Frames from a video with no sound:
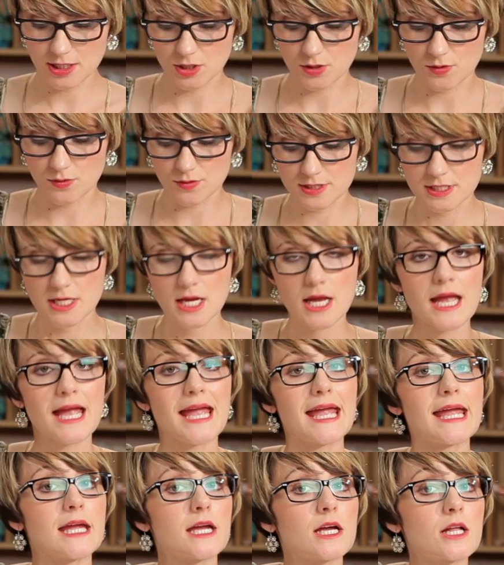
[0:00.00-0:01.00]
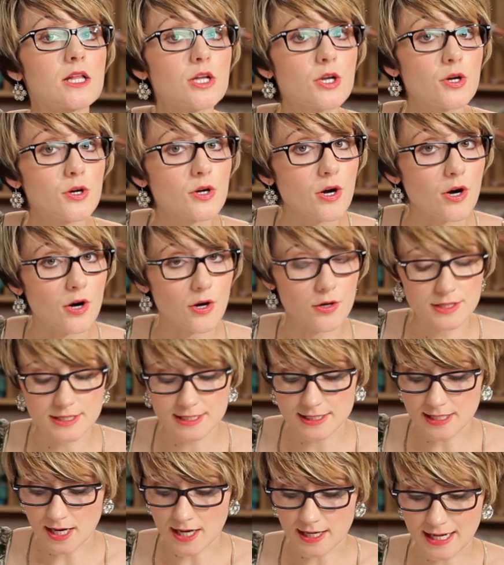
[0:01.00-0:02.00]
use a clear
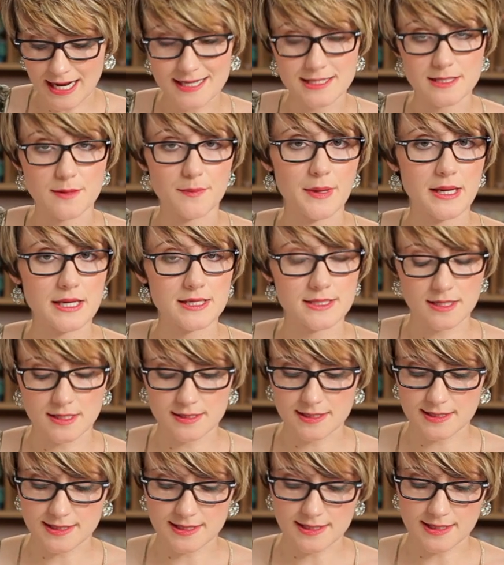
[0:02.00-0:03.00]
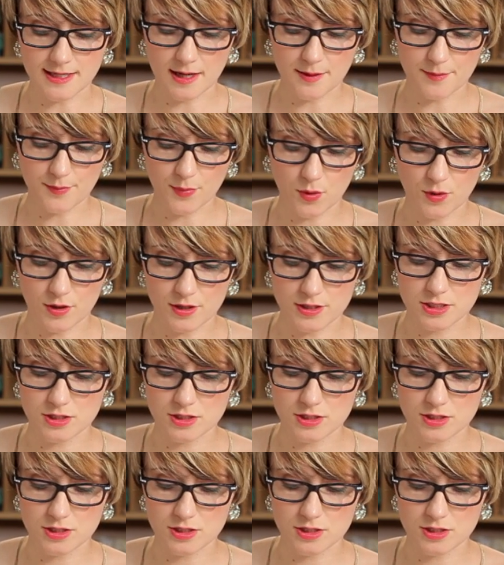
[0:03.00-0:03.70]
cardstock as a base because it's a non-porous